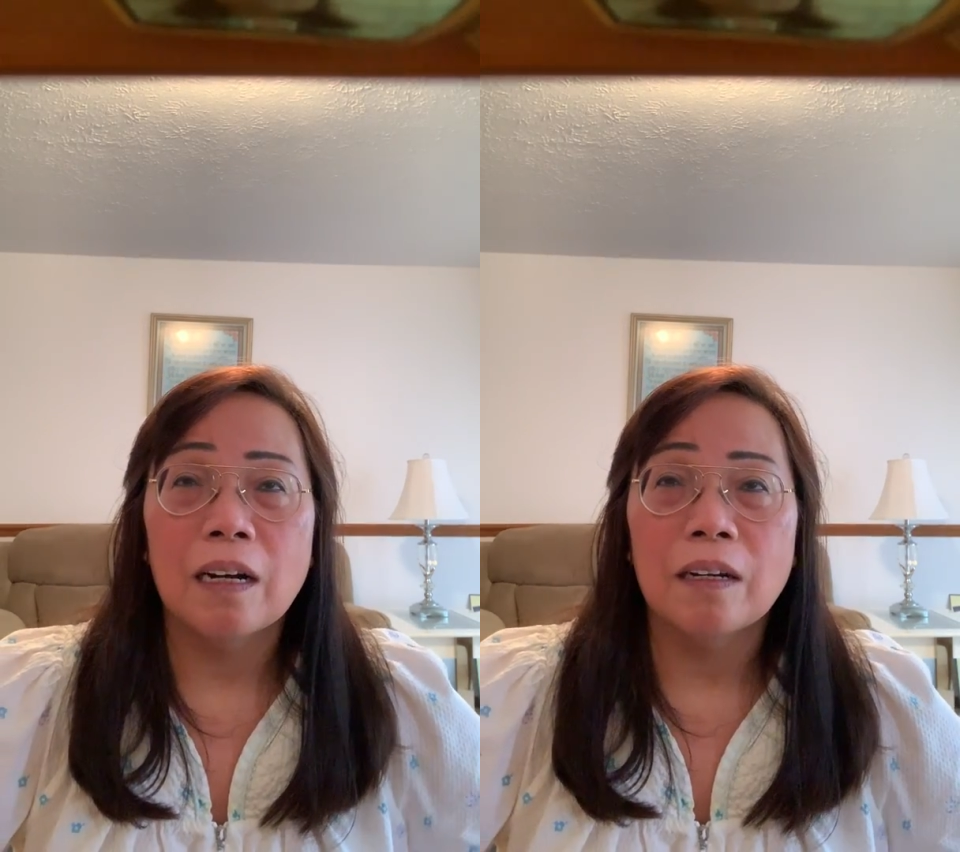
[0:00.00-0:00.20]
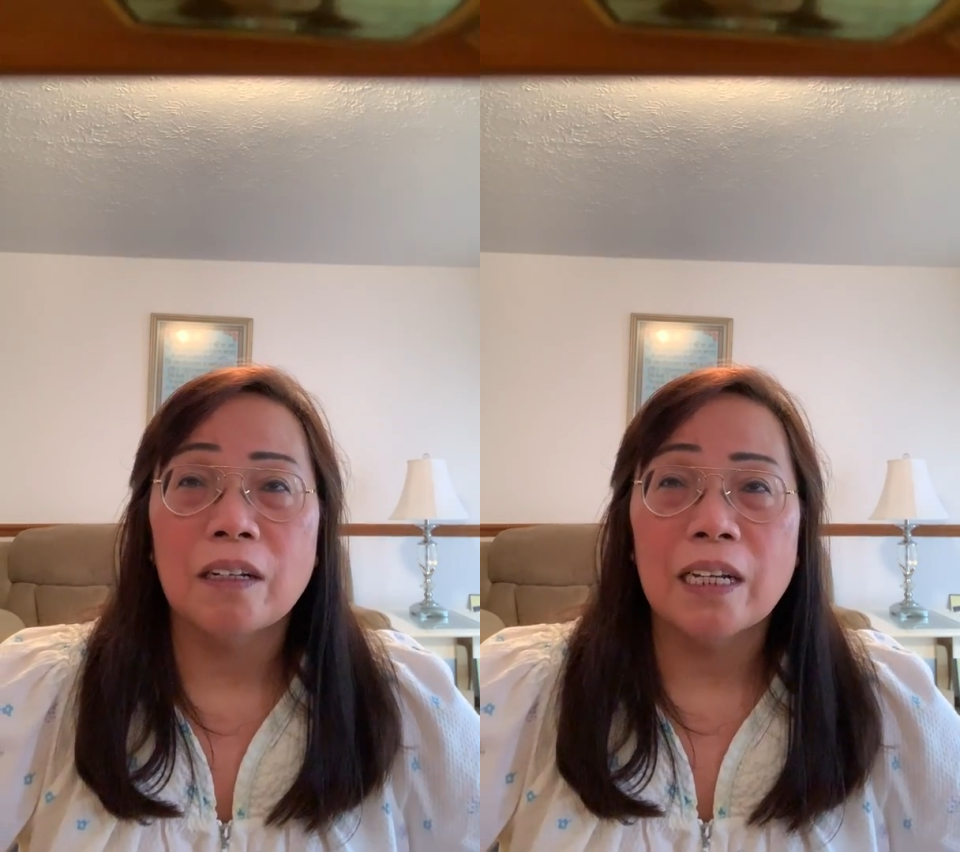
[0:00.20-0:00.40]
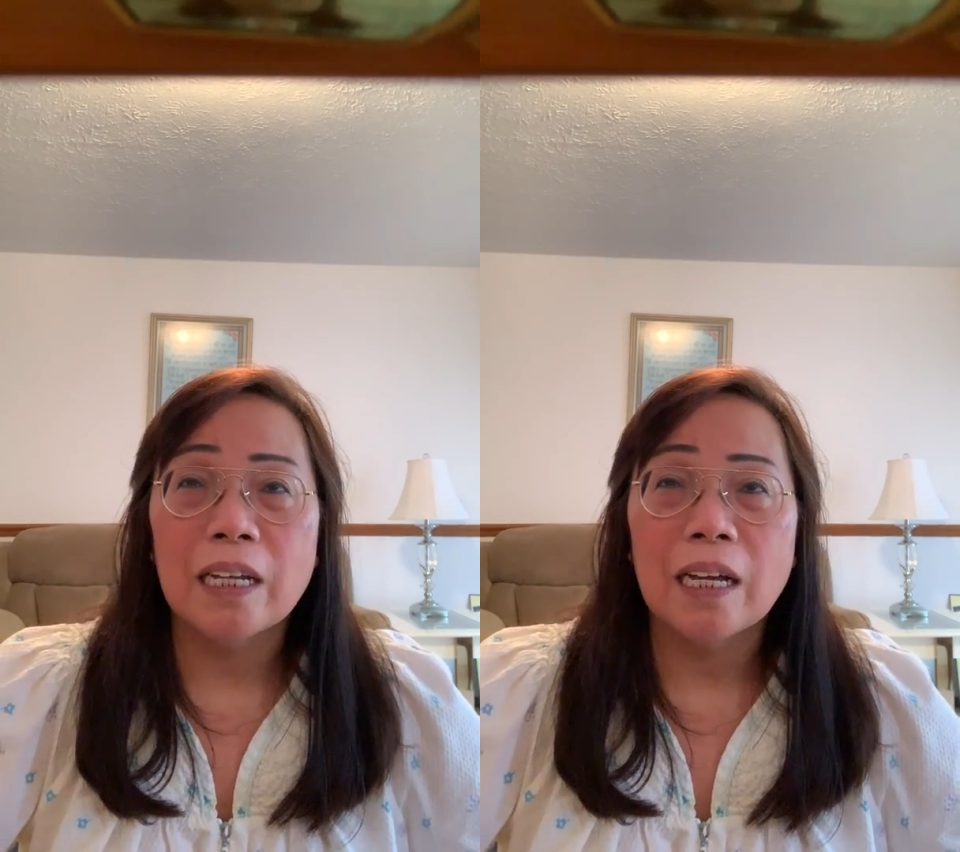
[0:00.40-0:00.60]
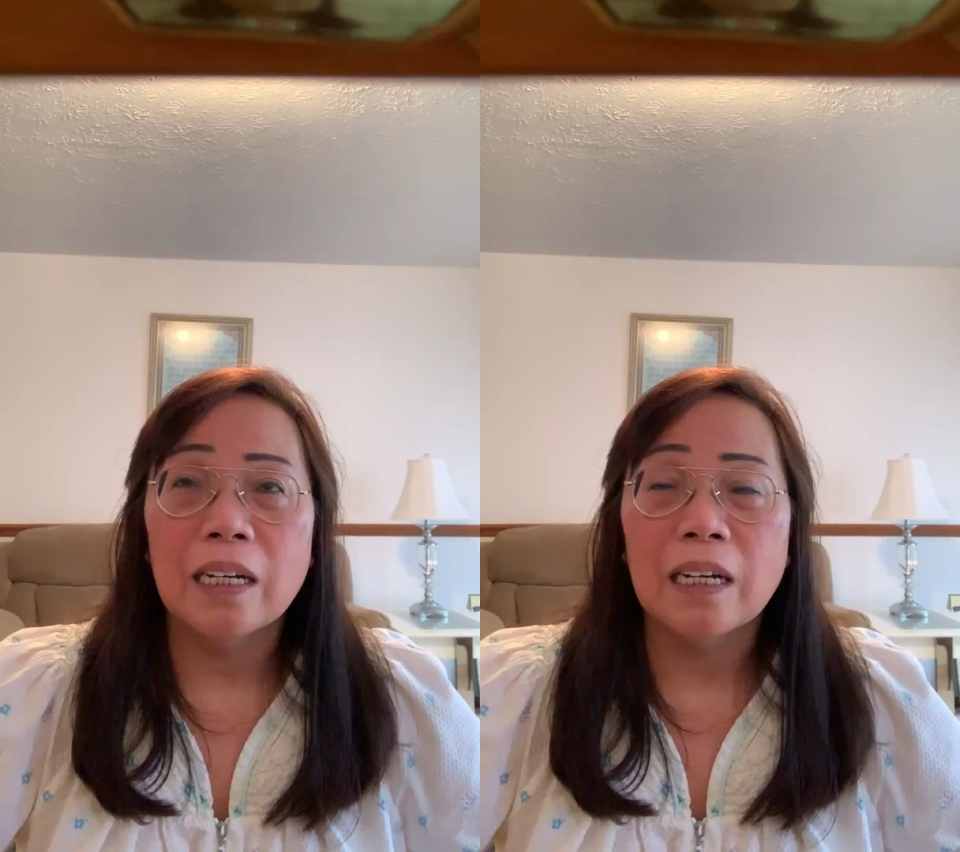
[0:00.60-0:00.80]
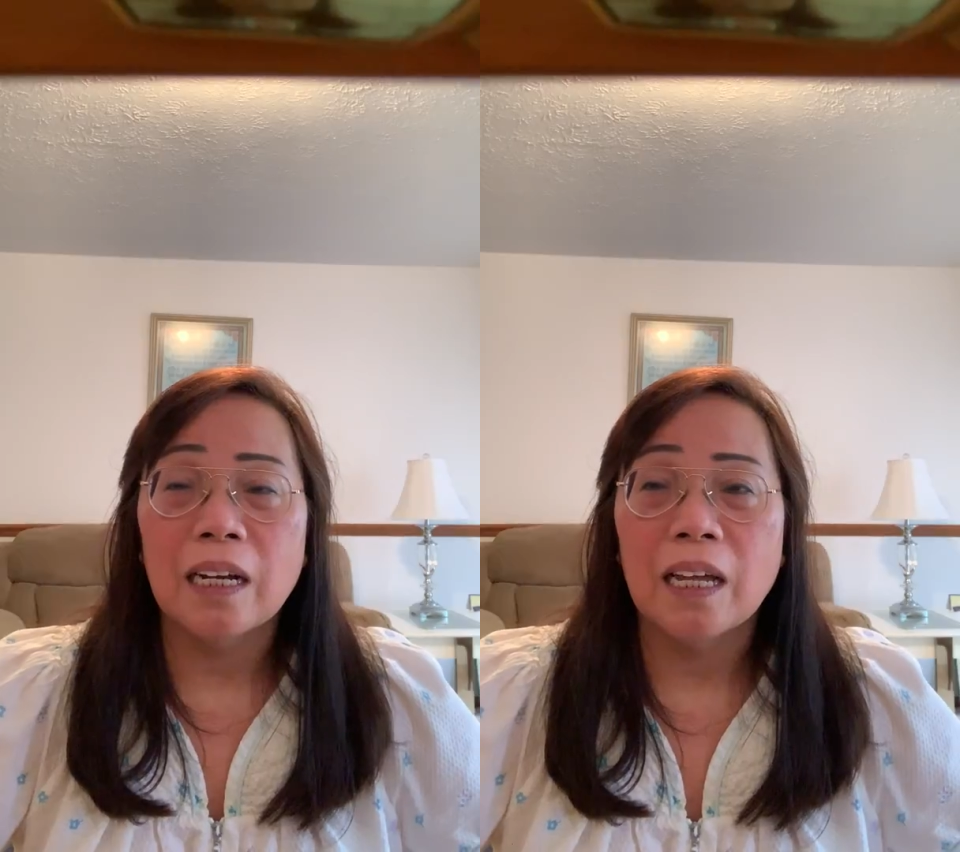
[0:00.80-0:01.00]
are
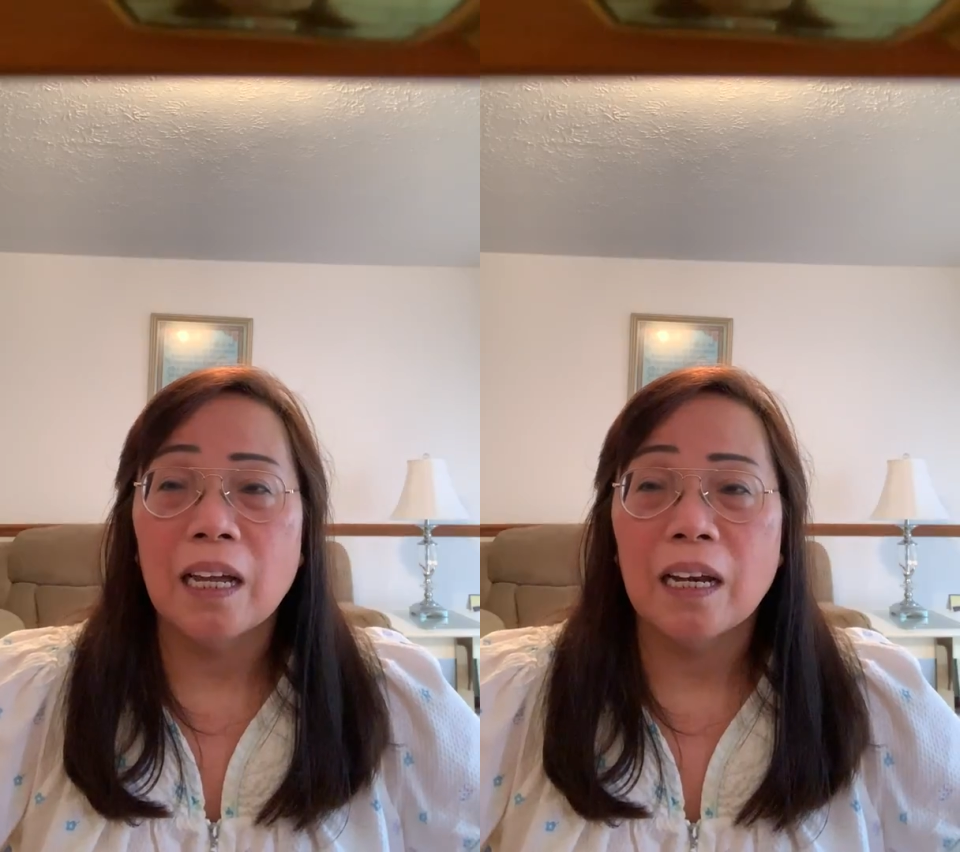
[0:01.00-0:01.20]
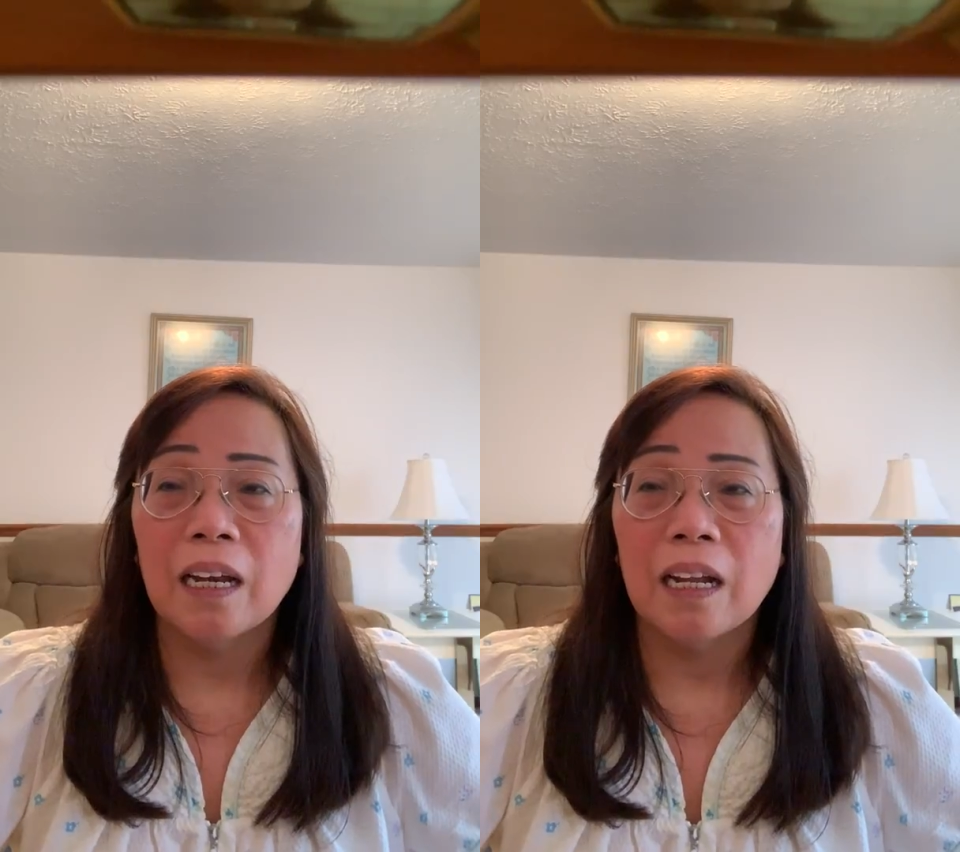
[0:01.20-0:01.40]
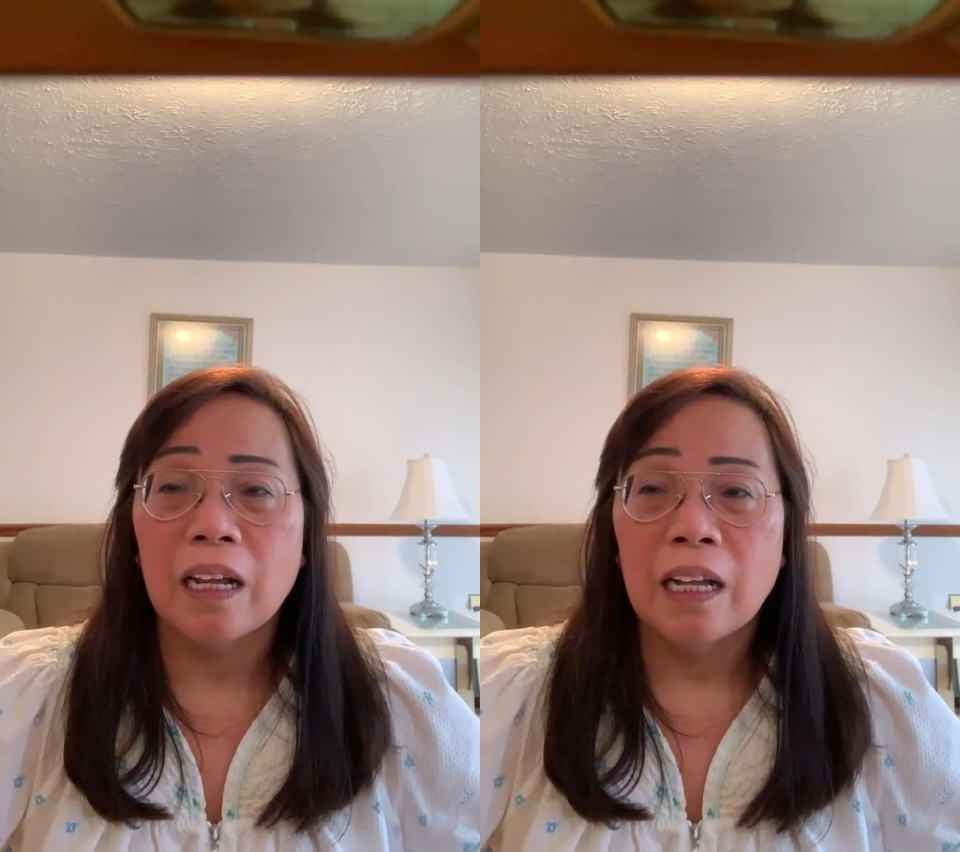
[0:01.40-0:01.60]
300,